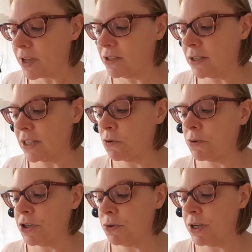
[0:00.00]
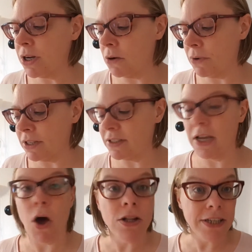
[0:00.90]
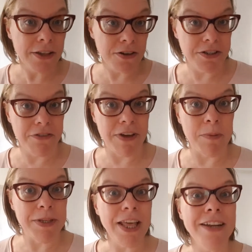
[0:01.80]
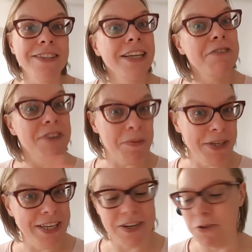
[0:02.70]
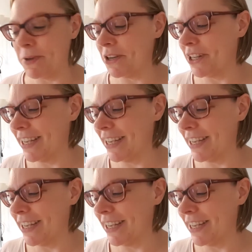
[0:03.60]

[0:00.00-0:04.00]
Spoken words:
So that's what we're doing on Wednesday all together as a family. That is like a family keto meal.